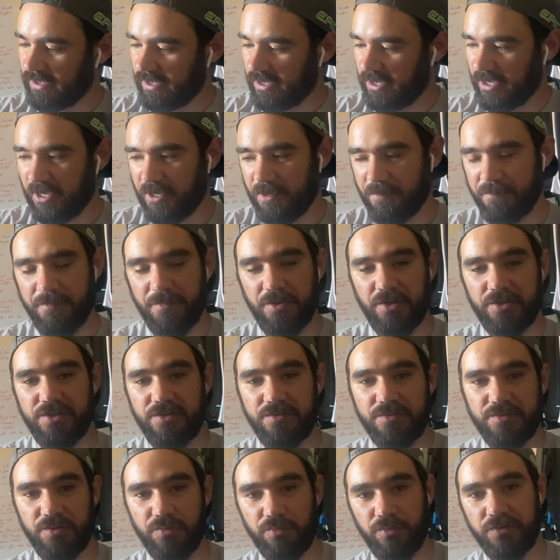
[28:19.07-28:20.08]
I
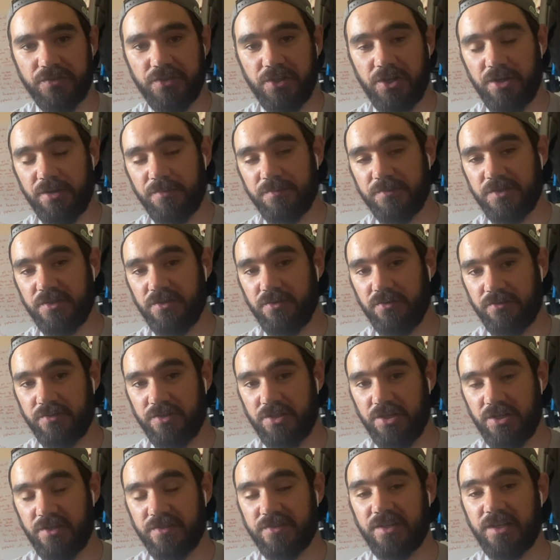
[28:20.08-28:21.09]
use it all the time to not
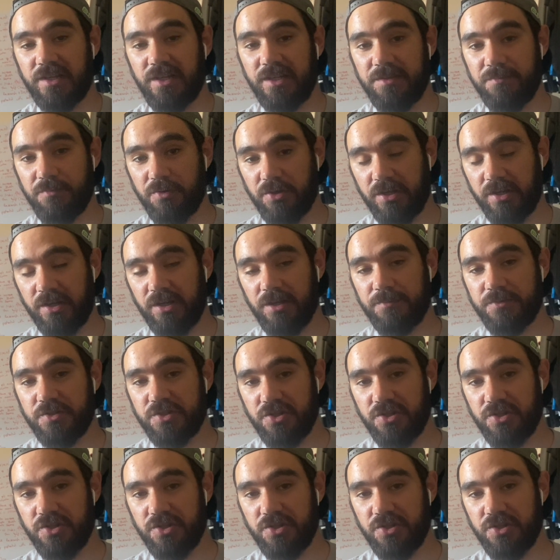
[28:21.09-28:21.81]
just clean my clubs